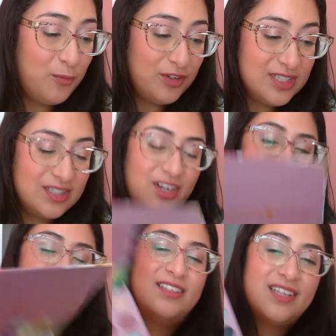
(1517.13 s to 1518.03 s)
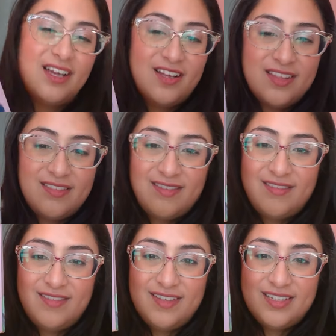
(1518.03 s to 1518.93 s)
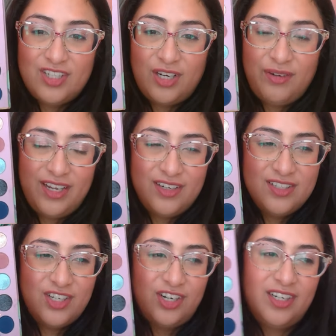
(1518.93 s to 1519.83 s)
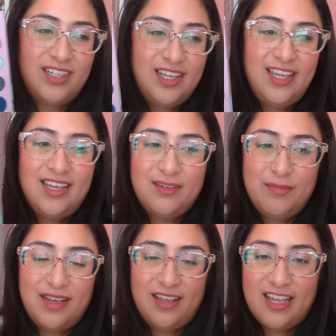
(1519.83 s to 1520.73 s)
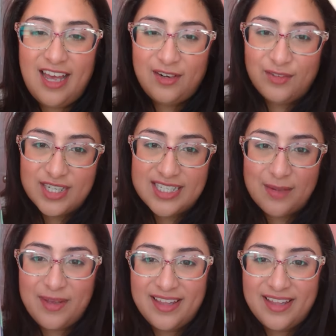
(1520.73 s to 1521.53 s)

For starters, this shade right here is currently in my At First Sight